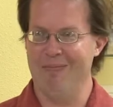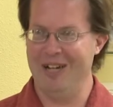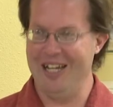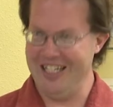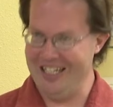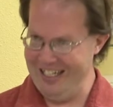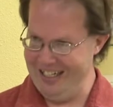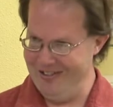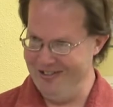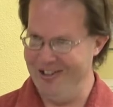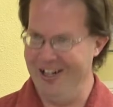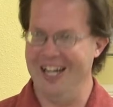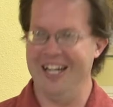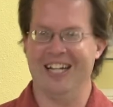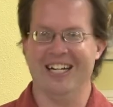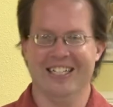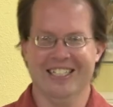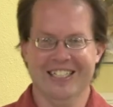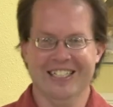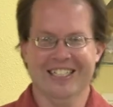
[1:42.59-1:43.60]
picking
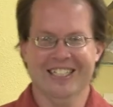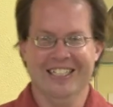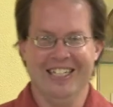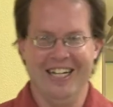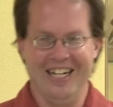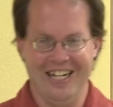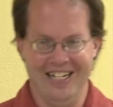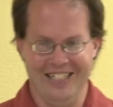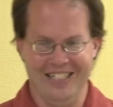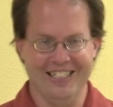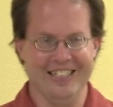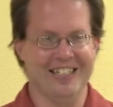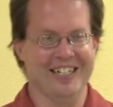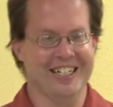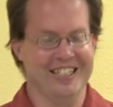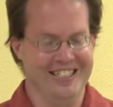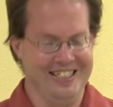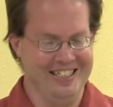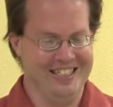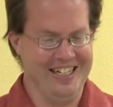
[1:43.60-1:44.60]
one, and you
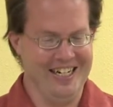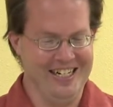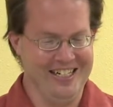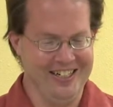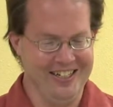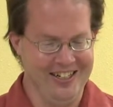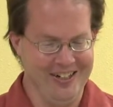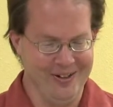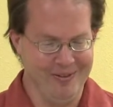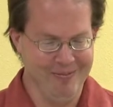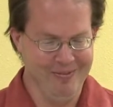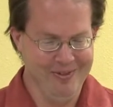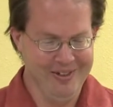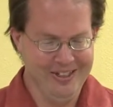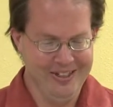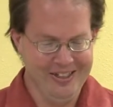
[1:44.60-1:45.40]
get to take it home.